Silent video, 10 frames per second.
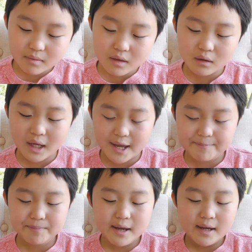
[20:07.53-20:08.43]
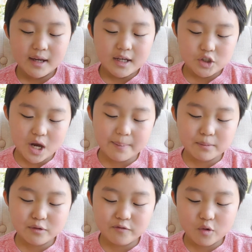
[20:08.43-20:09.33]
Okay,
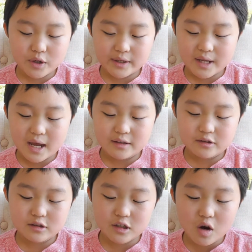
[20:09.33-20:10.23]
chapter 49. So